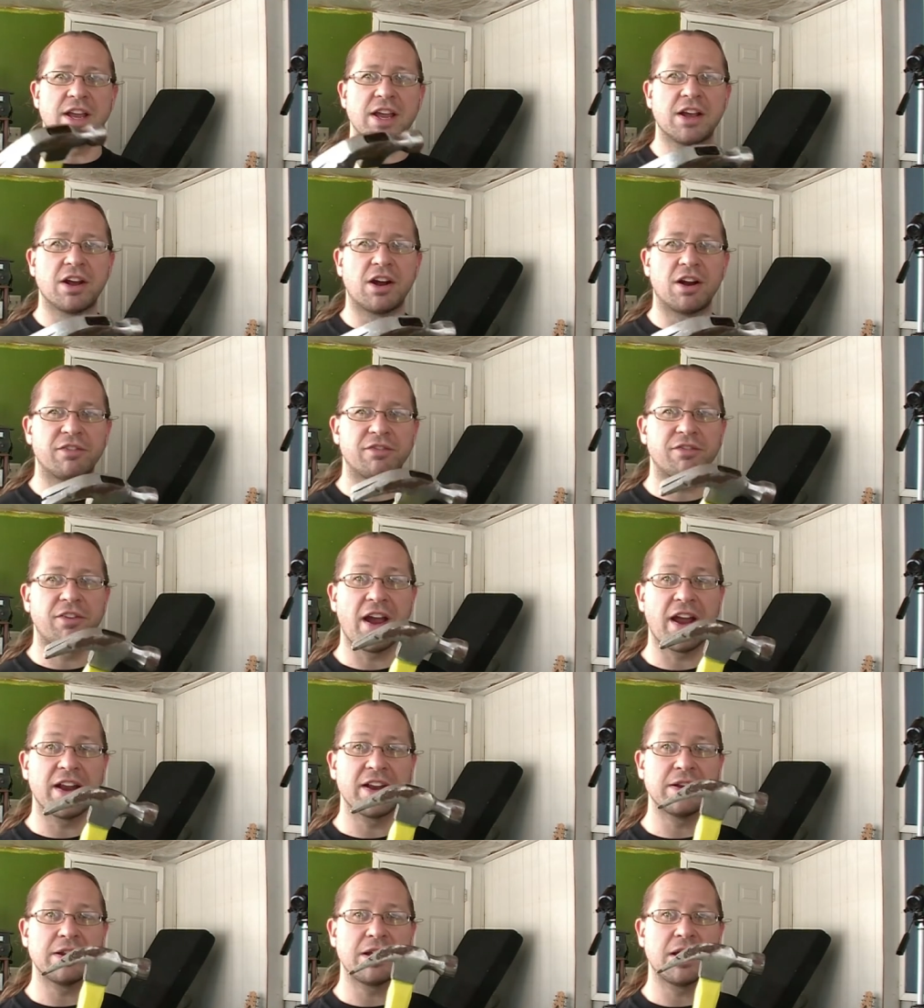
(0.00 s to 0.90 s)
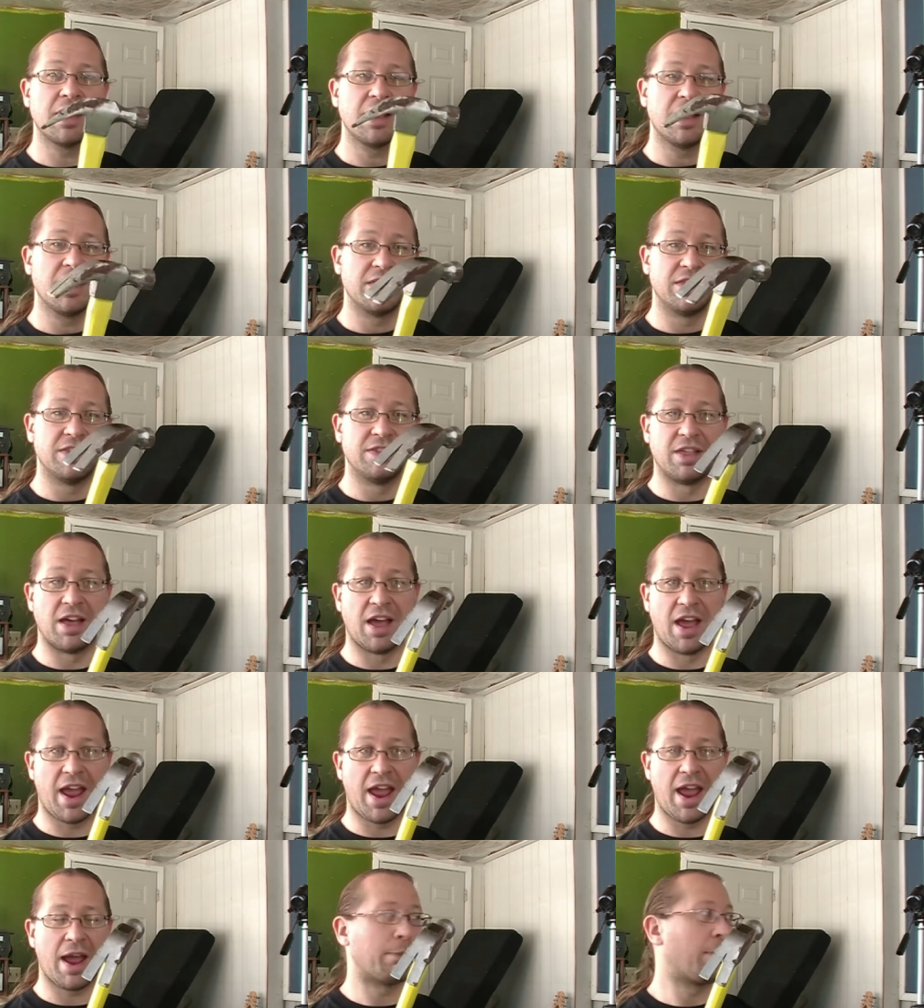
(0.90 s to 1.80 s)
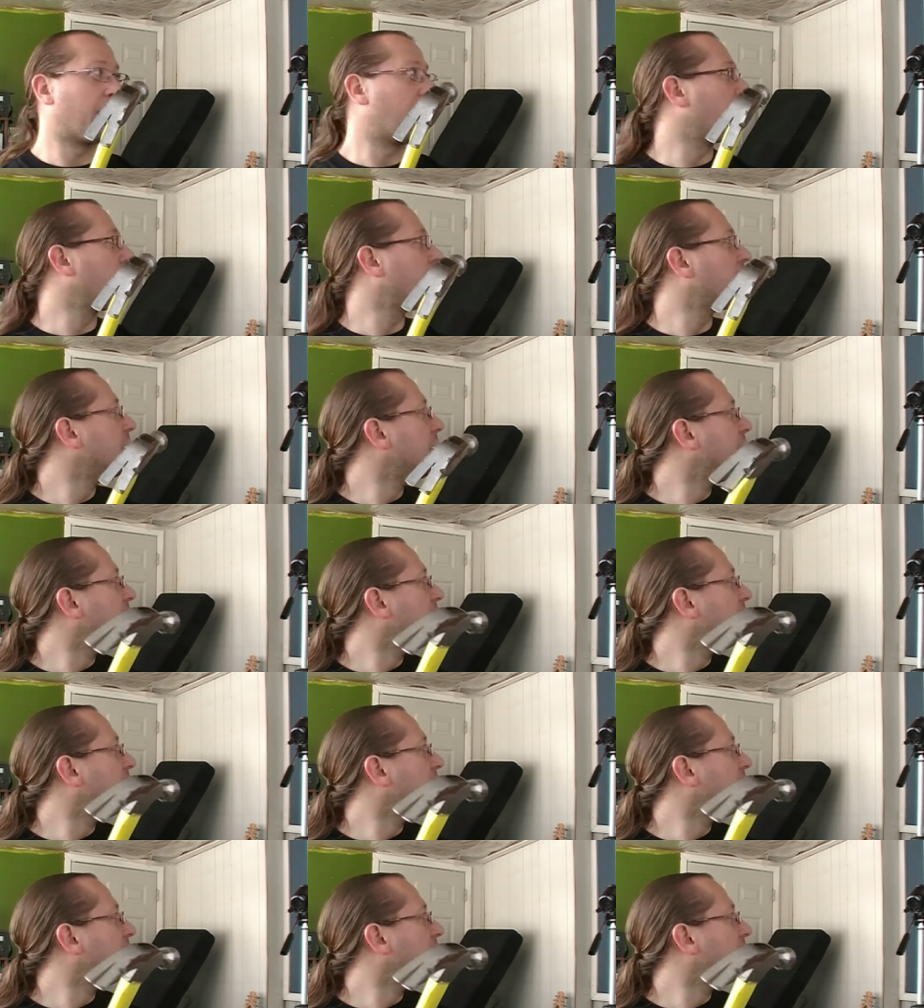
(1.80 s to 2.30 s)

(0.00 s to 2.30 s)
take our friend, the hammer,